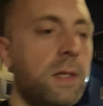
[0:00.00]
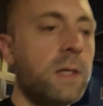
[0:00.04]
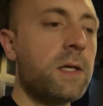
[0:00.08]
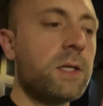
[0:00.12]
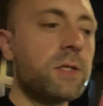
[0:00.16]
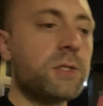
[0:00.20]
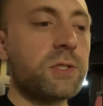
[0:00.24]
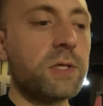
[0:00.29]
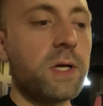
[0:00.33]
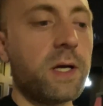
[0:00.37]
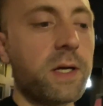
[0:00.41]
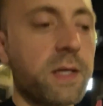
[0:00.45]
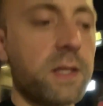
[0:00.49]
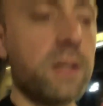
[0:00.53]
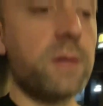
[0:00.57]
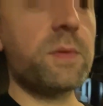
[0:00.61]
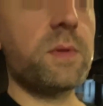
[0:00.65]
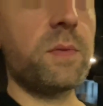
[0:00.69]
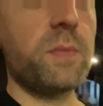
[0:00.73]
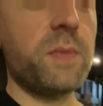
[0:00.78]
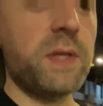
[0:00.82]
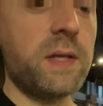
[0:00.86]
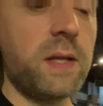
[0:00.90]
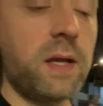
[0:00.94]
Chalk it up
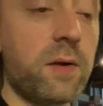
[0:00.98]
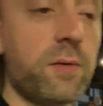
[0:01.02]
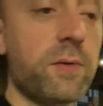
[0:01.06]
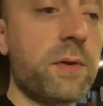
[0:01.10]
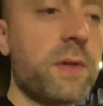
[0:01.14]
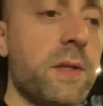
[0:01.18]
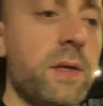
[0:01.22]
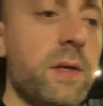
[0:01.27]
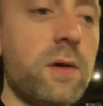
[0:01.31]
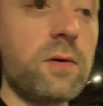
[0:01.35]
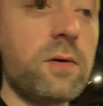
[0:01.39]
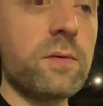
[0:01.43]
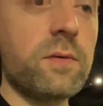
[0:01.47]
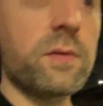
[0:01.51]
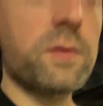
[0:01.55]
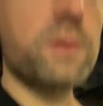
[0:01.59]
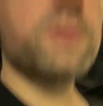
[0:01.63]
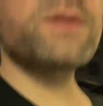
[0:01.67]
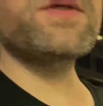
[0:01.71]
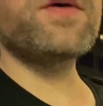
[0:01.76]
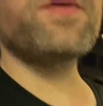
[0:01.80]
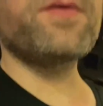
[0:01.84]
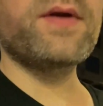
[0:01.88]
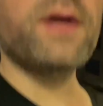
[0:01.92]
to me not really knowing what's
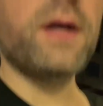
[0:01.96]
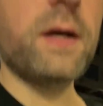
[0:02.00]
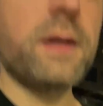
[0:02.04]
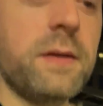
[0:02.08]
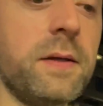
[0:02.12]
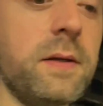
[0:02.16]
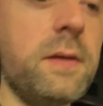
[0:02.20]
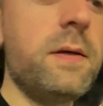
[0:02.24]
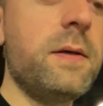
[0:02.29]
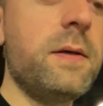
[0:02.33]
going on.